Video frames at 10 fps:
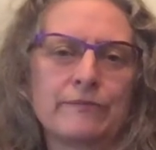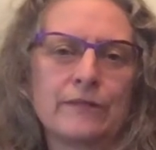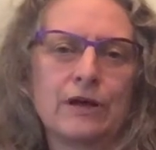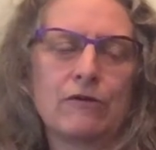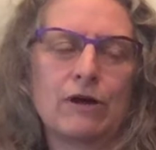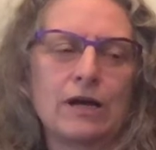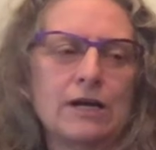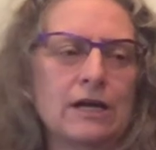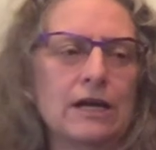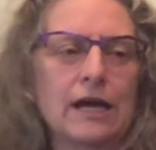Okay,
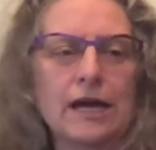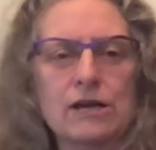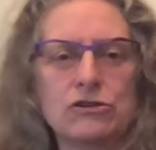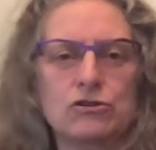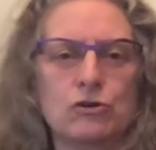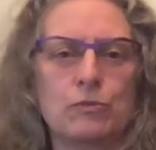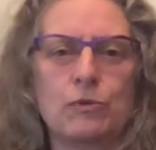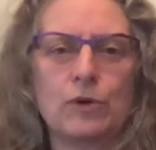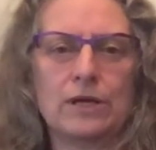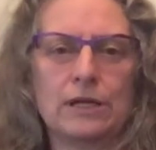and K, so you
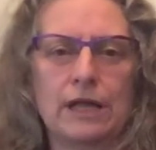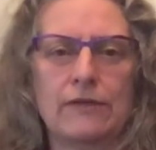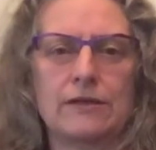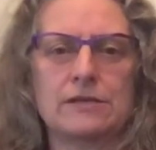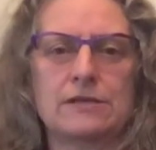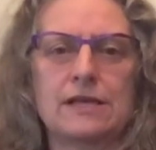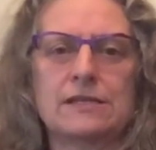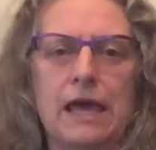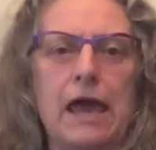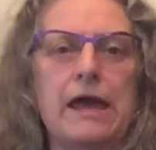point it like this. That's
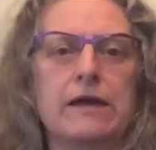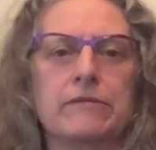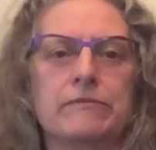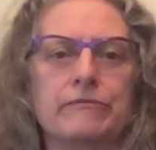K.